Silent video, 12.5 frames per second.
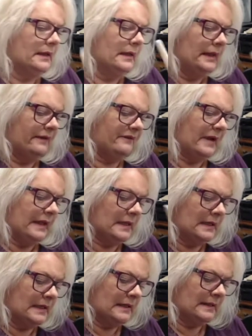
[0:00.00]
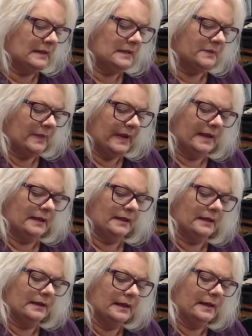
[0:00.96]
if I can get these
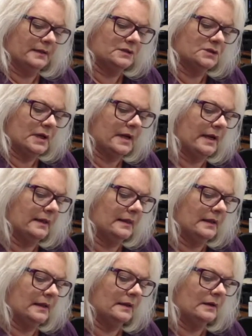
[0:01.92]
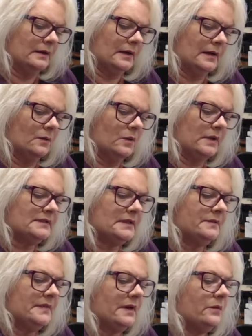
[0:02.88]
painted and dried, then once I'm
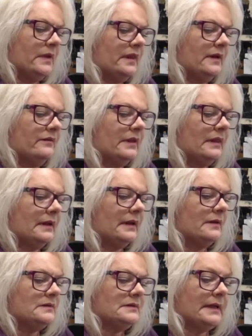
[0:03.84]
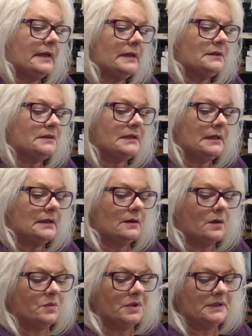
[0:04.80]
done with everything else, I can just get it
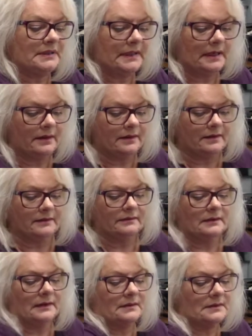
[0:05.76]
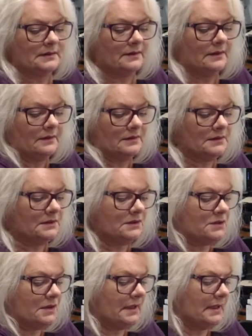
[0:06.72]
all put together. And so I was just
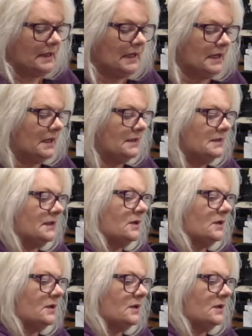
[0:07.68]
trying to get it to go